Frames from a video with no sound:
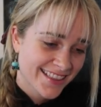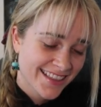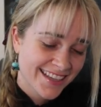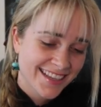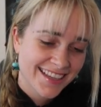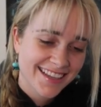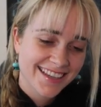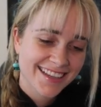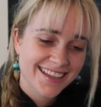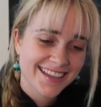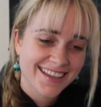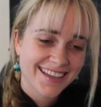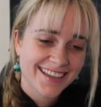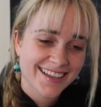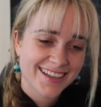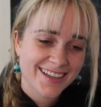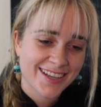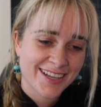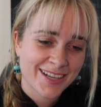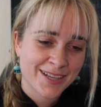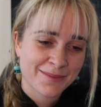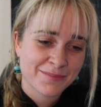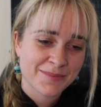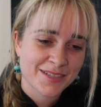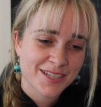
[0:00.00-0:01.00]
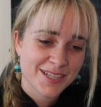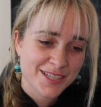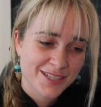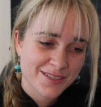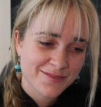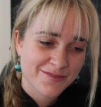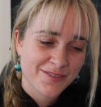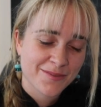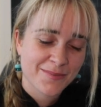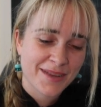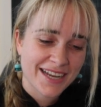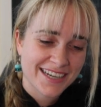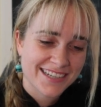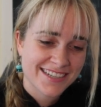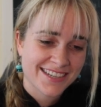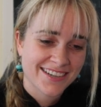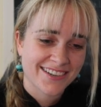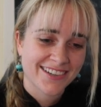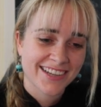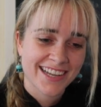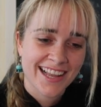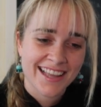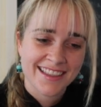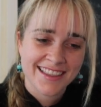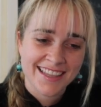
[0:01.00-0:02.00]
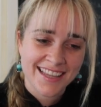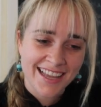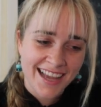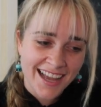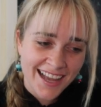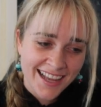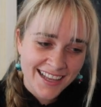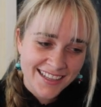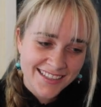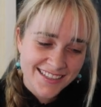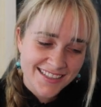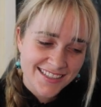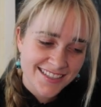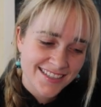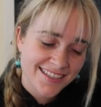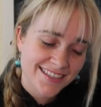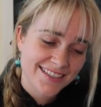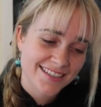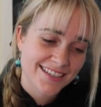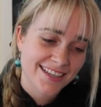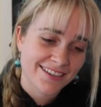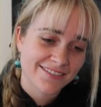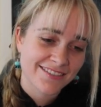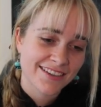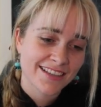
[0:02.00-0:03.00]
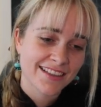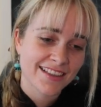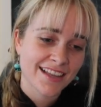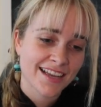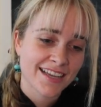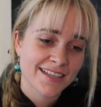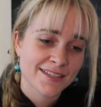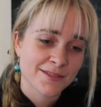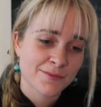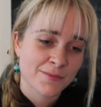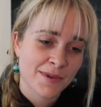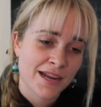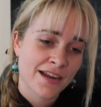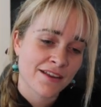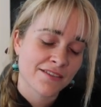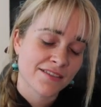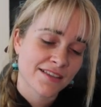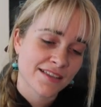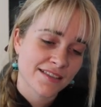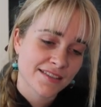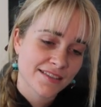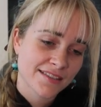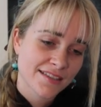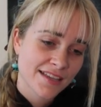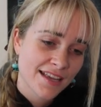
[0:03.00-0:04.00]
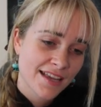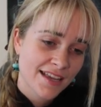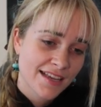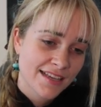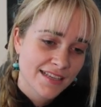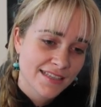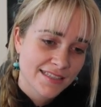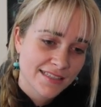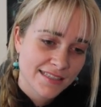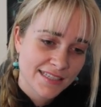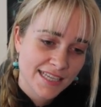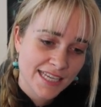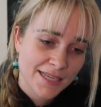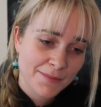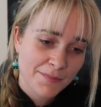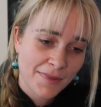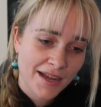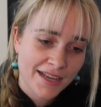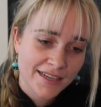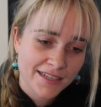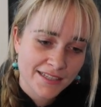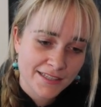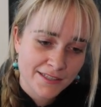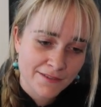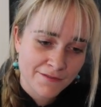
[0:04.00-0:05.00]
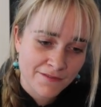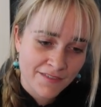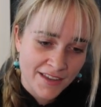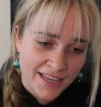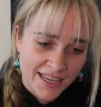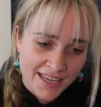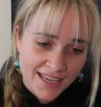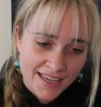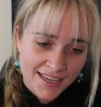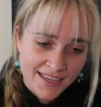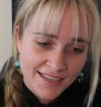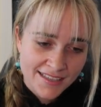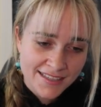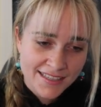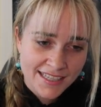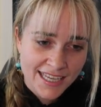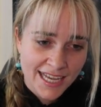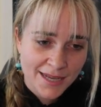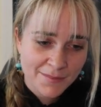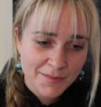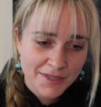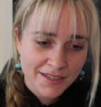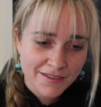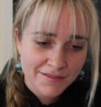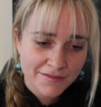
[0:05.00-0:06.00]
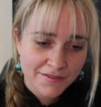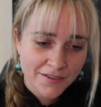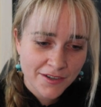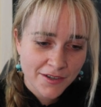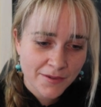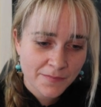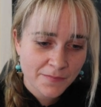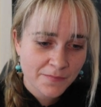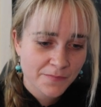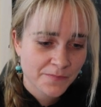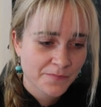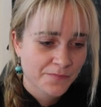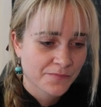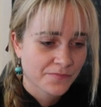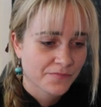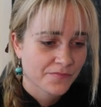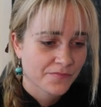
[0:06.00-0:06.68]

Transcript: think just from actually looking at the answers I realise where this c minus v is coming from.